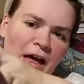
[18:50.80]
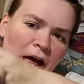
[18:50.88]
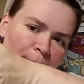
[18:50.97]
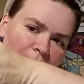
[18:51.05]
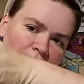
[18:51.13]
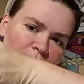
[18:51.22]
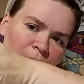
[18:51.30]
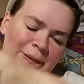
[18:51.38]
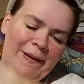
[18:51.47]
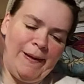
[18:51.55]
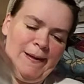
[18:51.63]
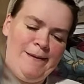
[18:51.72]
I bought a whole
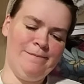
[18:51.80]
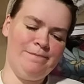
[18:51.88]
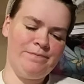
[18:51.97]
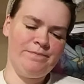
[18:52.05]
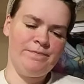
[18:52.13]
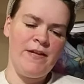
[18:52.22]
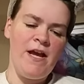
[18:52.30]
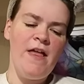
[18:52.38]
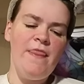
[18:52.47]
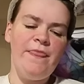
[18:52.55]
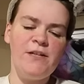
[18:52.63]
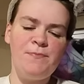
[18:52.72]
lot.
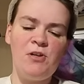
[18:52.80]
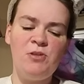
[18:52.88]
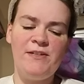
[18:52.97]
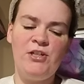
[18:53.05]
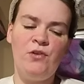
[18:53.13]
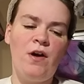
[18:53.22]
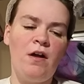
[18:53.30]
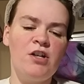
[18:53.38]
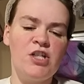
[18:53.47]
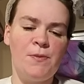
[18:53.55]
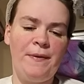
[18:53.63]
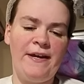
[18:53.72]
They're supposed to be
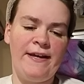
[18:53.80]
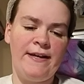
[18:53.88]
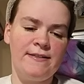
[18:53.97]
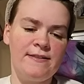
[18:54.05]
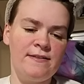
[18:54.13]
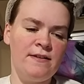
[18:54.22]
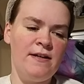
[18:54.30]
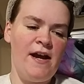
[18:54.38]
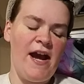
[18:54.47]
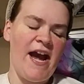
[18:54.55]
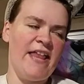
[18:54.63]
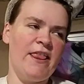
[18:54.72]
$2 a piece,
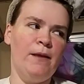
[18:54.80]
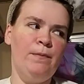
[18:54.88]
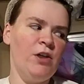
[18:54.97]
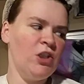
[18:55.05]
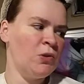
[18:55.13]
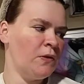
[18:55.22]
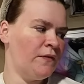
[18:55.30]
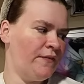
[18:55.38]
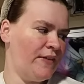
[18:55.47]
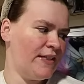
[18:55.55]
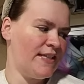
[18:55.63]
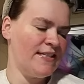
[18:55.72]
and the books were
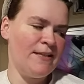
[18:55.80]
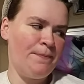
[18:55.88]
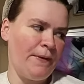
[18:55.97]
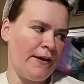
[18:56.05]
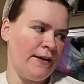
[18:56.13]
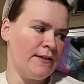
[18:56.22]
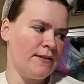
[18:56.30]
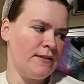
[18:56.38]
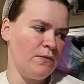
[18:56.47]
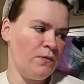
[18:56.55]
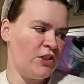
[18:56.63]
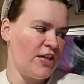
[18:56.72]
50 cents a piece,
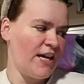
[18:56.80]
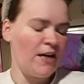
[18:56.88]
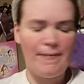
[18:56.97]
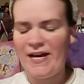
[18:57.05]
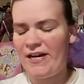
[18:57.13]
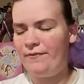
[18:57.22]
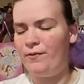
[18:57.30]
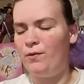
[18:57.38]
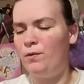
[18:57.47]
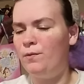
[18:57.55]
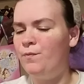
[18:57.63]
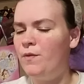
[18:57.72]
which I got a bag
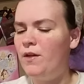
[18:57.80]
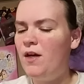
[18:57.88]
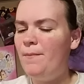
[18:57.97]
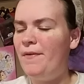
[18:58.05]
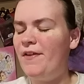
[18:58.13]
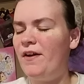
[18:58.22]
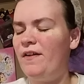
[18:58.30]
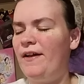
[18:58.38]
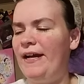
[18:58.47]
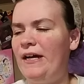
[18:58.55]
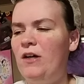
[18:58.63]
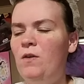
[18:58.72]
full. But they were
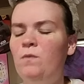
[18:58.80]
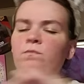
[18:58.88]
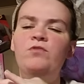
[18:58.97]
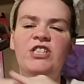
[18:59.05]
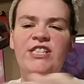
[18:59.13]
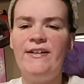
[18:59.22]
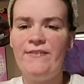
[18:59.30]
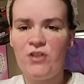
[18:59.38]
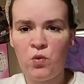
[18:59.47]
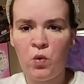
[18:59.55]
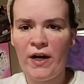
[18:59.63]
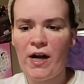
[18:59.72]
like, just give us
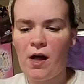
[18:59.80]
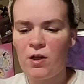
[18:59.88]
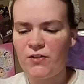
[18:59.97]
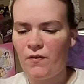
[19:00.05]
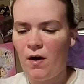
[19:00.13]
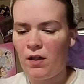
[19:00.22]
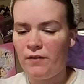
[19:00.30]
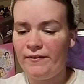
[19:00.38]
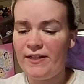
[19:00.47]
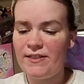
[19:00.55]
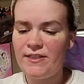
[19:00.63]
$20 for all of it.